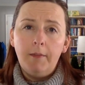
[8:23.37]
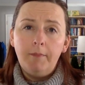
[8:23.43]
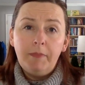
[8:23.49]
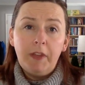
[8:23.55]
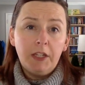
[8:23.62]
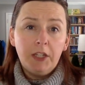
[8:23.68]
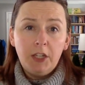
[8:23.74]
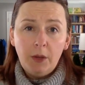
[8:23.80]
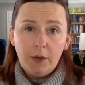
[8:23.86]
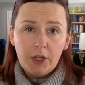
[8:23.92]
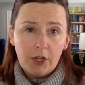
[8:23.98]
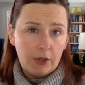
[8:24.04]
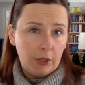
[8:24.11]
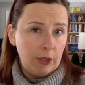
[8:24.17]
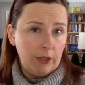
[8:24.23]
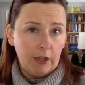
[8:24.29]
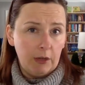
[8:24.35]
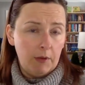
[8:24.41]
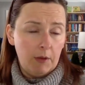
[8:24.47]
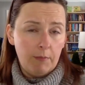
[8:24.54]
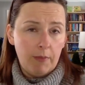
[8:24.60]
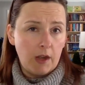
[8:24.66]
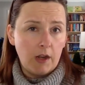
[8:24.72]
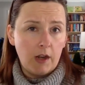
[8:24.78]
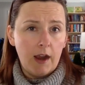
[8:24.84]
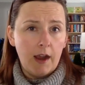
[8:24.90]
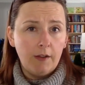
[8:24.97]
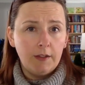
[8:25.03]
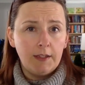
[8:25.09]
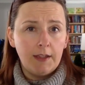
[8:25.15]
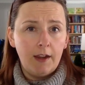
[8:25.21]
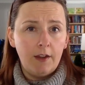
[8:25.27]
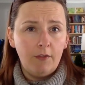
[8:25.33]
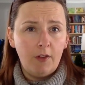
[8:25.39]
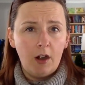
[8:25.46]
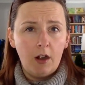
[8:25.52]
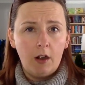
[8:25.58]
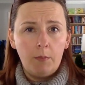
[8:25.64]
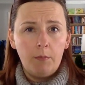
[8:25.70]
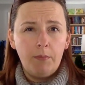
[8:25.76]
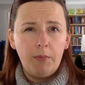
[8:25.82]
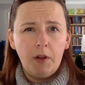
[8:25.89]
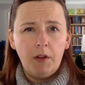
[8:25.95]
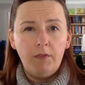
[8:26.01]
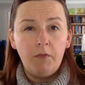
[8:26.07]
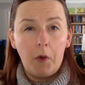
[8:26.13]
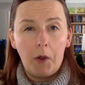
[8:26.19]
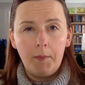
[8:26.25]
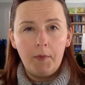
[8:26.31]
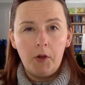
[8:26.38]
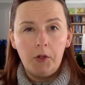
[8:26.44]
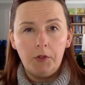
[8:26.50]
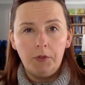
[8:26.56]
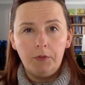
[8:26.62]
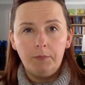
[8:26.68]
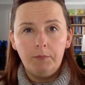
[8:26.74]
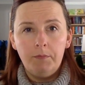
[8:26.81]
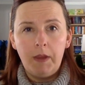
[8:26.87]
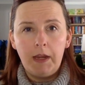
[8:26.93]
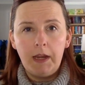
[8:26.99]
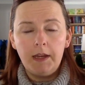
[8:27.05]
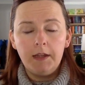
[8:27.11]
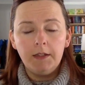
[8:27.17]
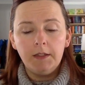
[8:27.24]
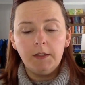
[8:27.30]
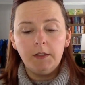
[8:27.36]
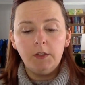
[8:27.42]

get to know each other a little bit better outside of our pretty formal meetings.